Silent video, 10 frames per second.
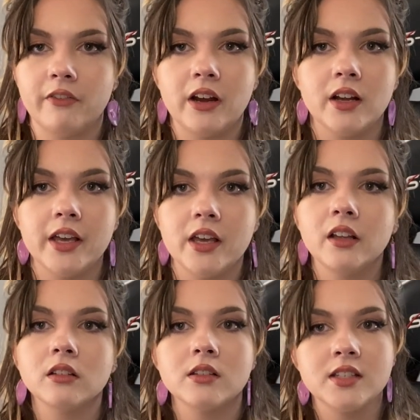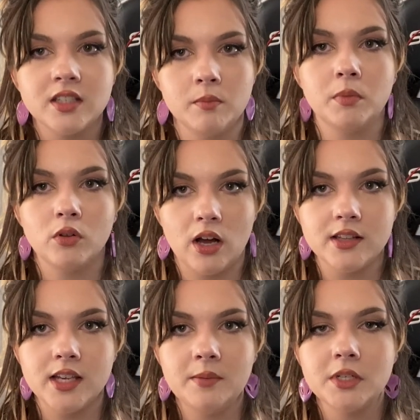very simple
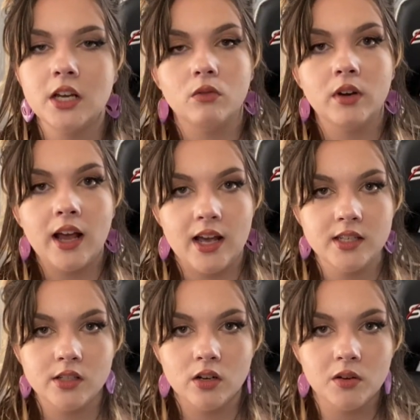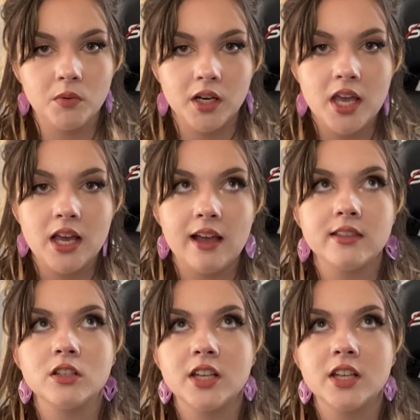concept. When I started working at the